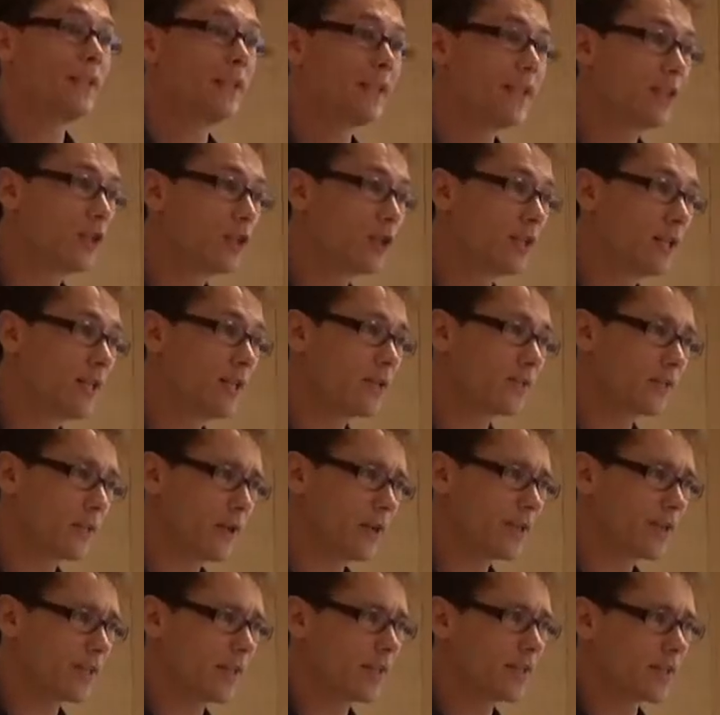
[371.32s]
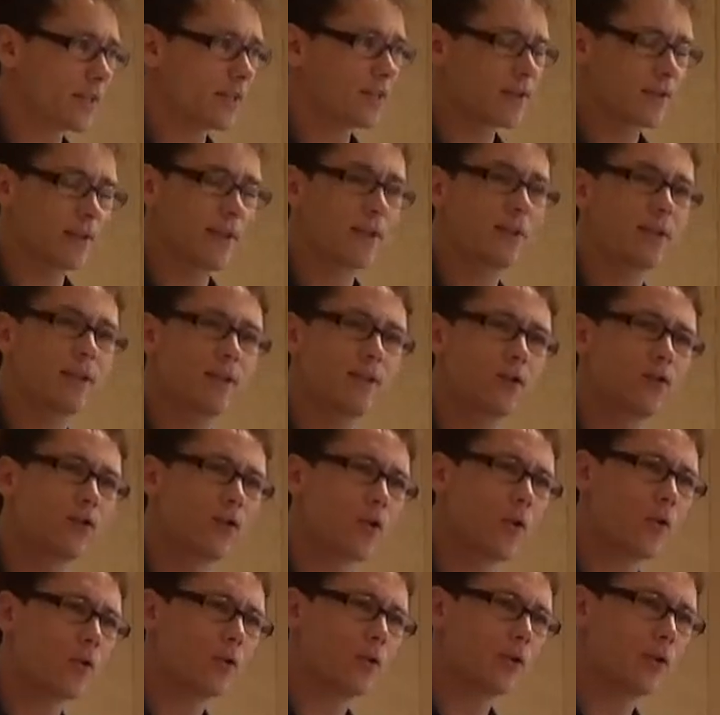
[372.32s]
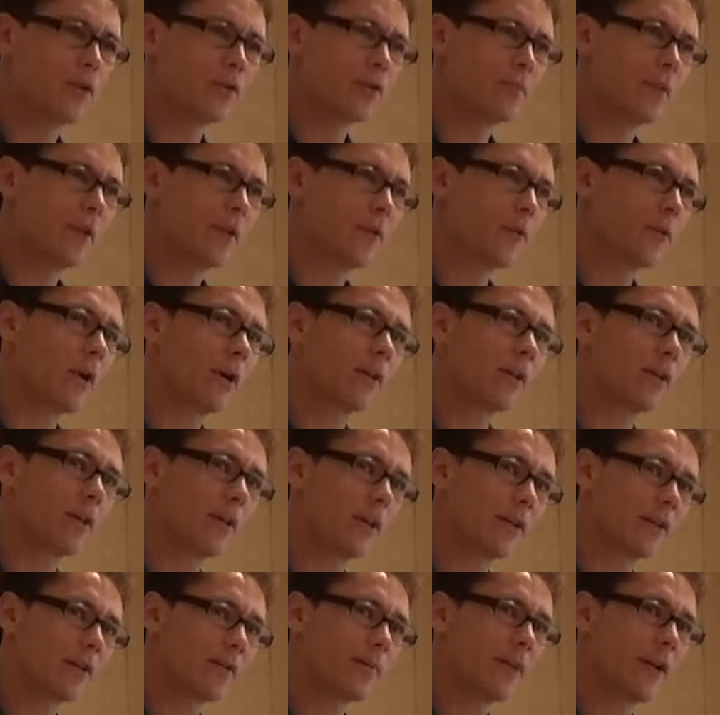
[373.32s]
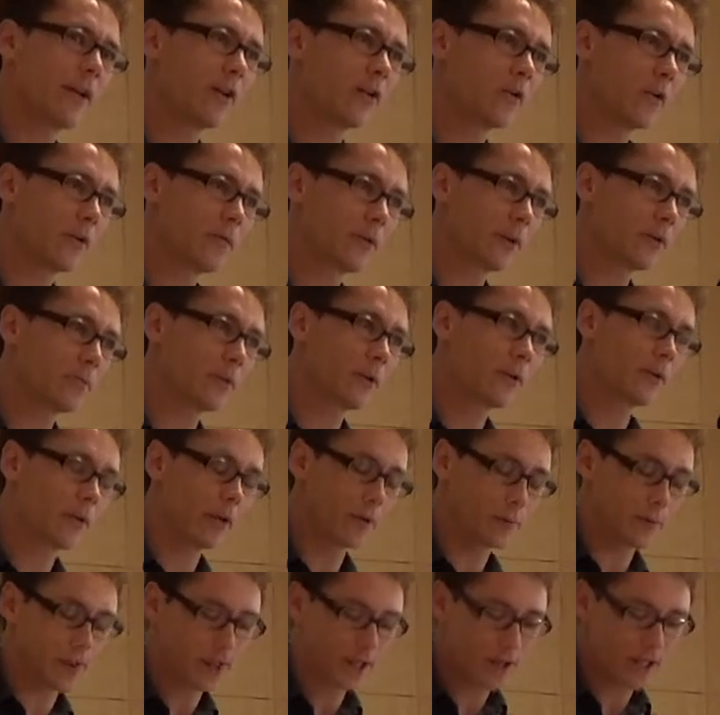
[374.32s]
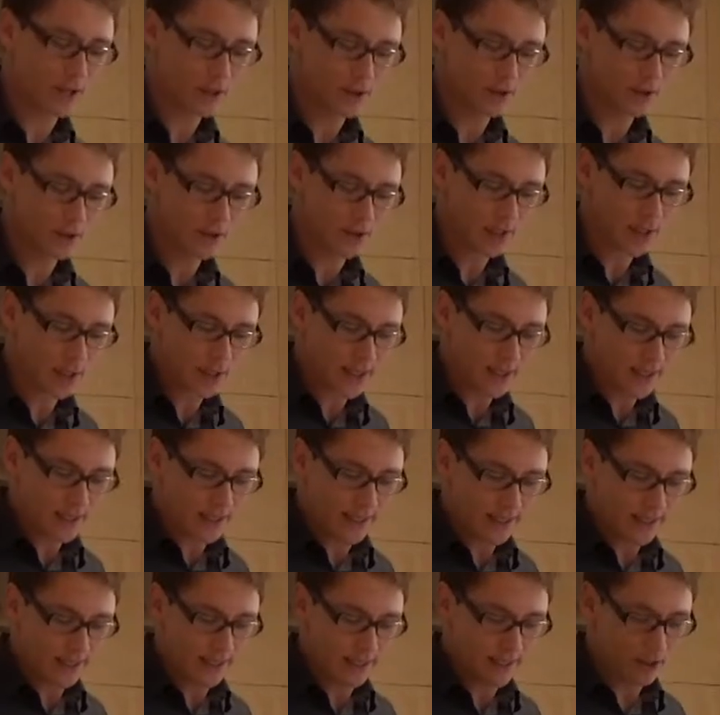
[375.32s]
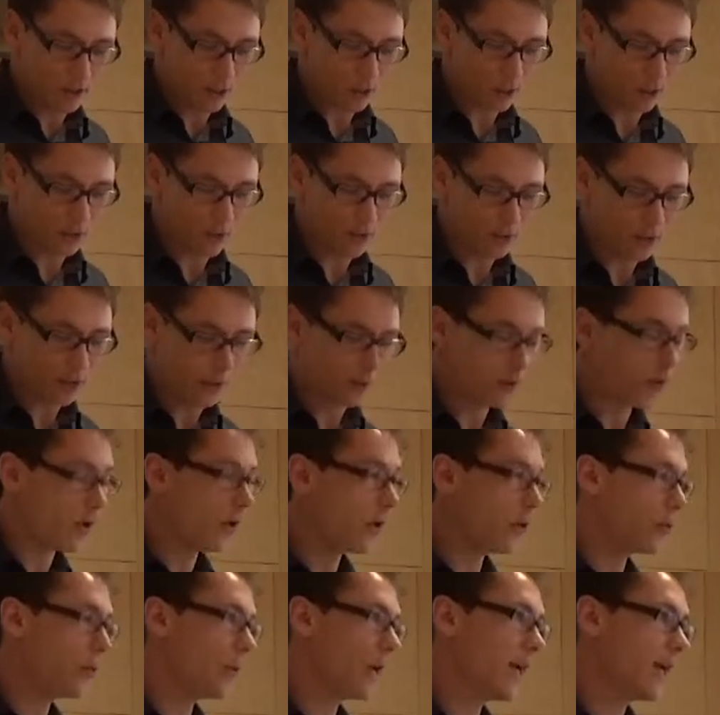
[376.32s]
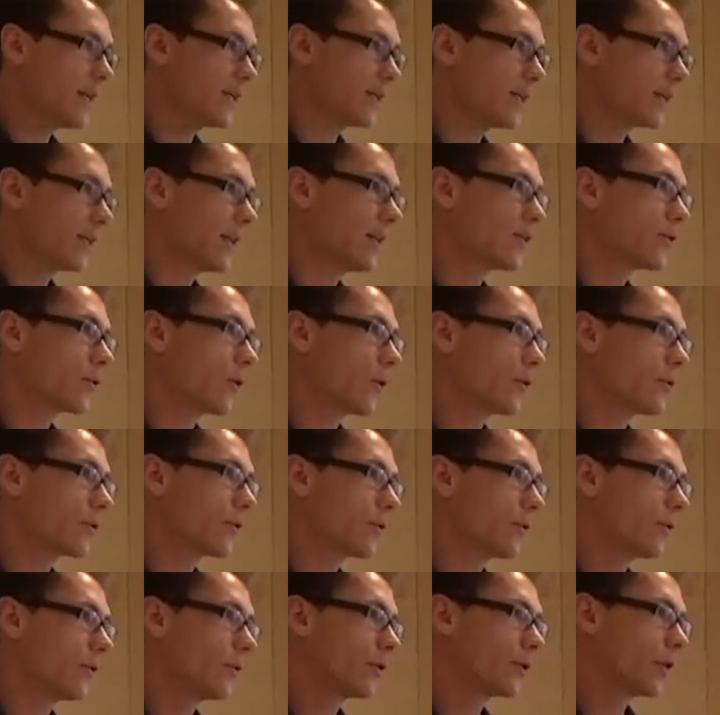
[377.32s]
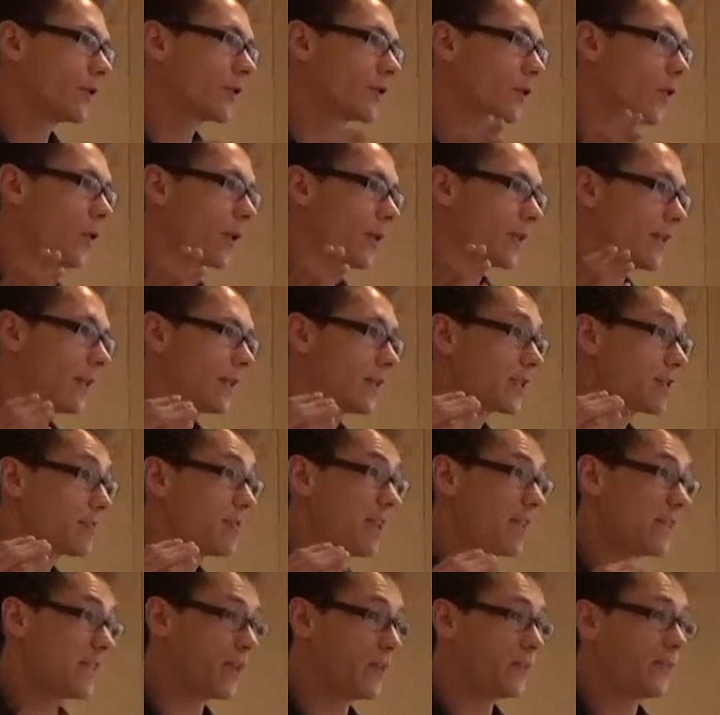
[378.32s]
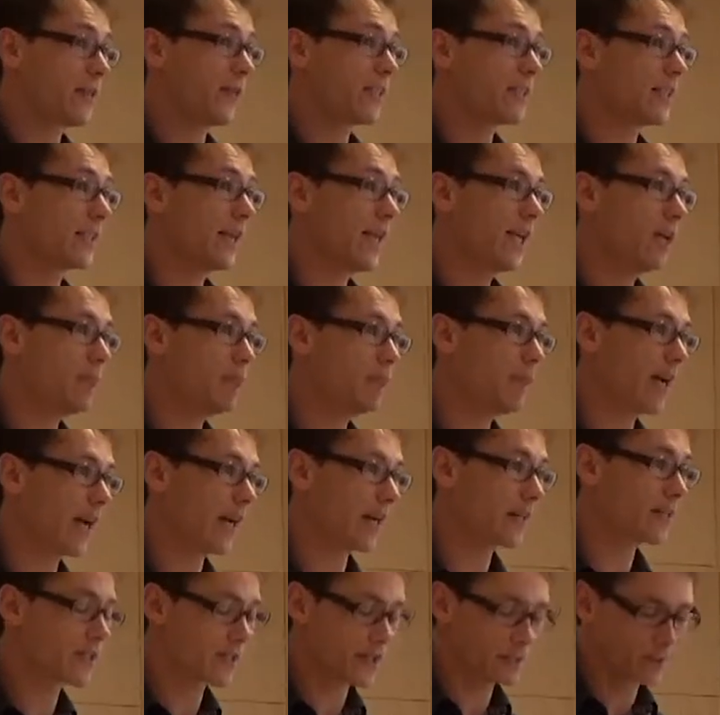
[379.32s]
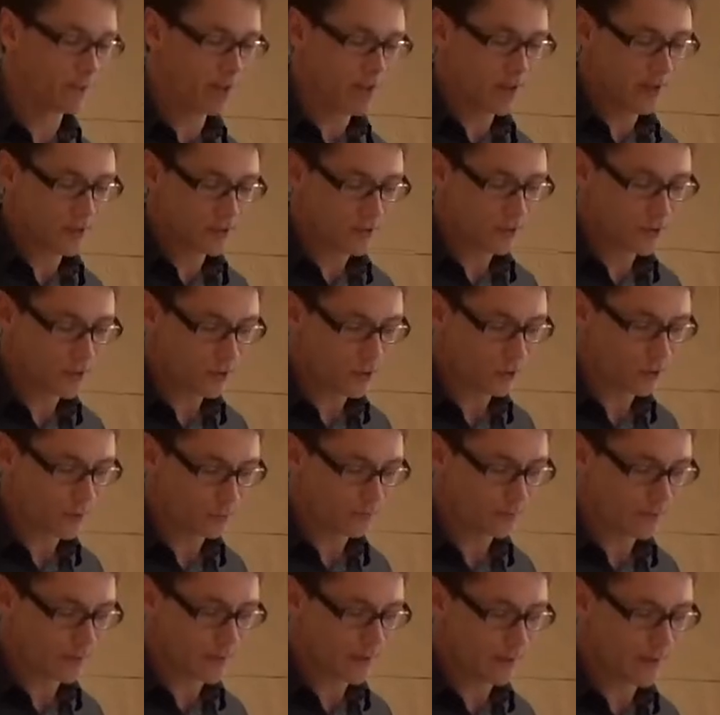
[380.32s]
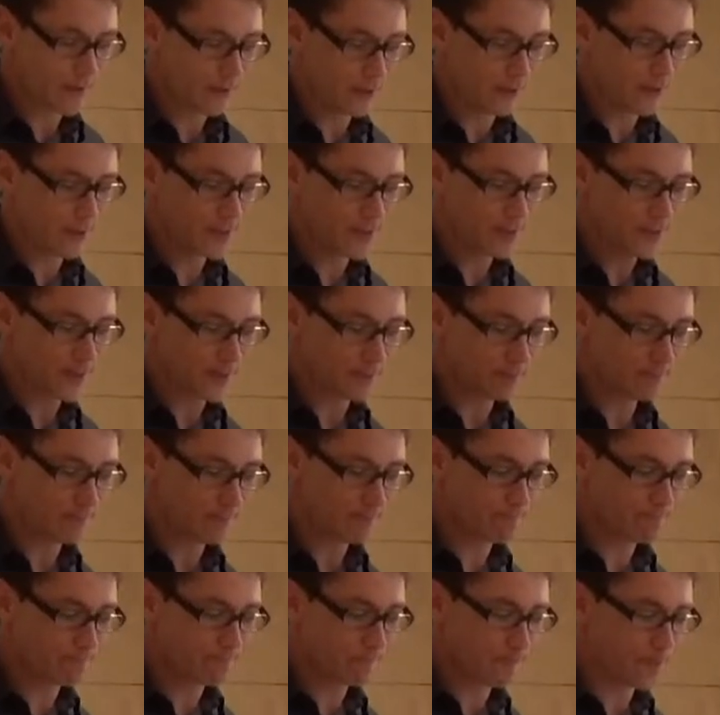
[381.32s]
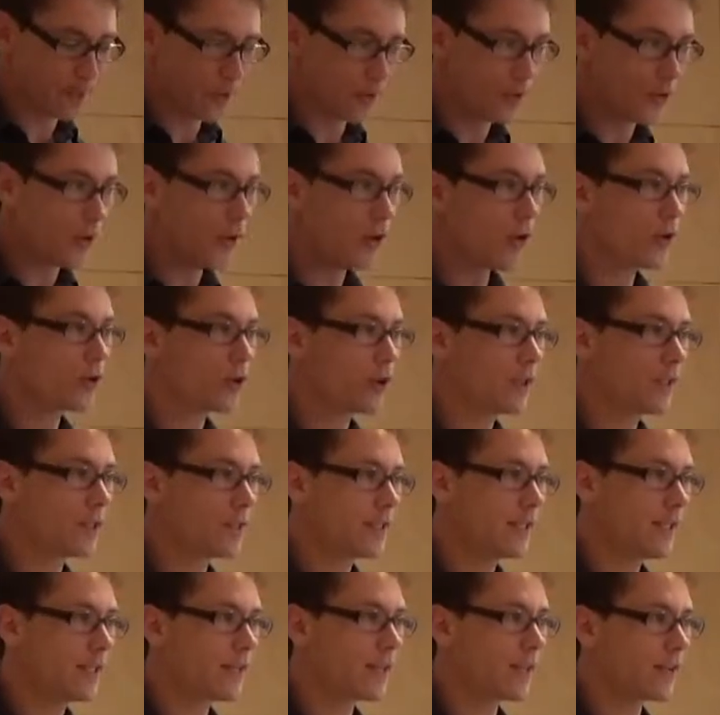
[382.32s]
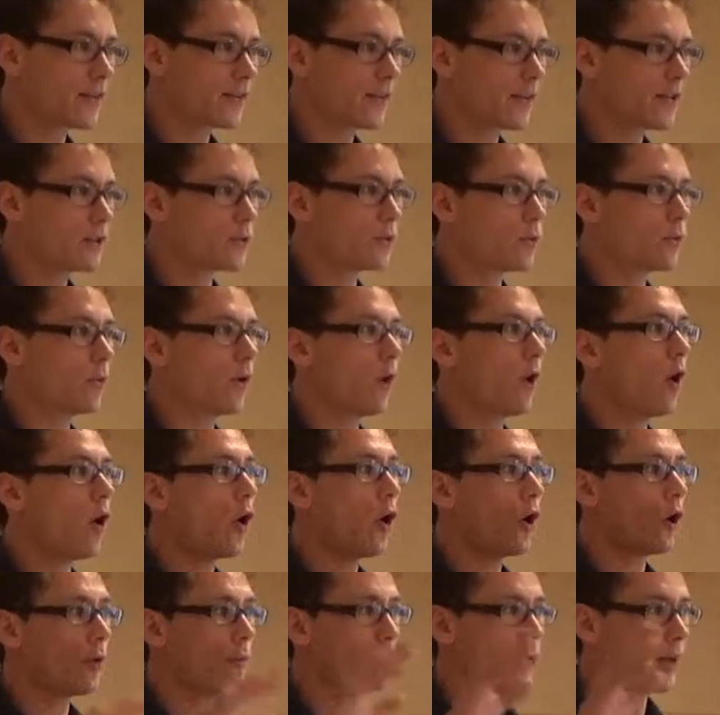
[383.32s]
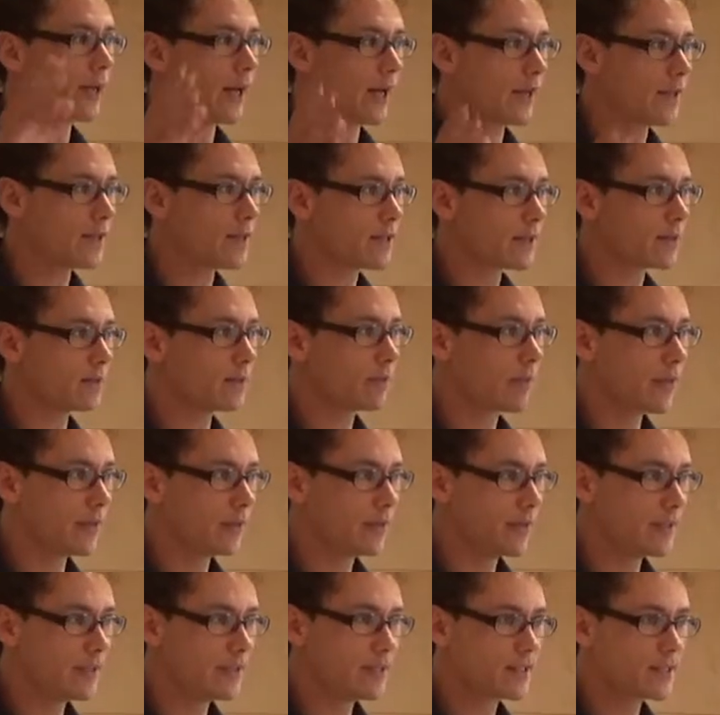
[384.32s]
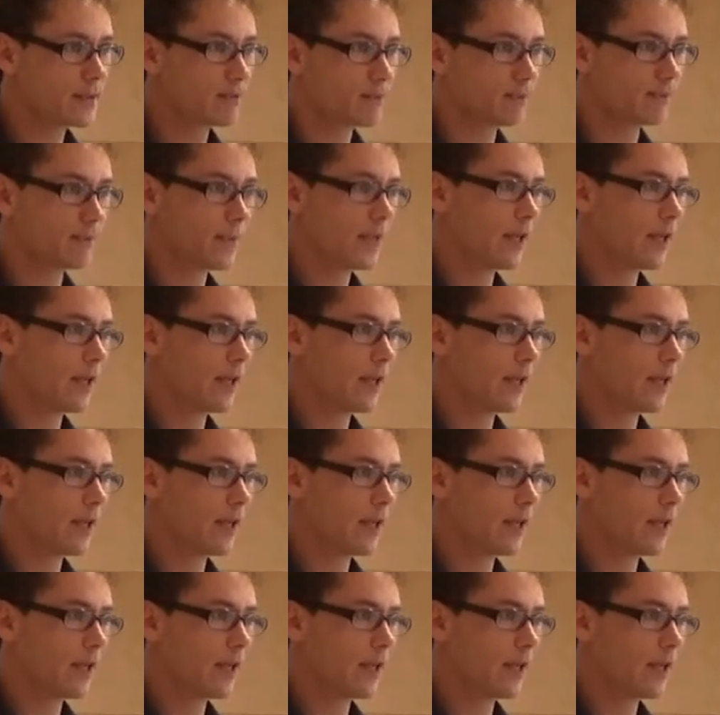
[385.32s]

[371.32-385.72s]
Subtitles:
TGs, for instance, it's those minerals targeted by the conflict mineral regulation, or otherwise it's also just targeting specific impacts. So there is an urgent need, I think, to harmonize these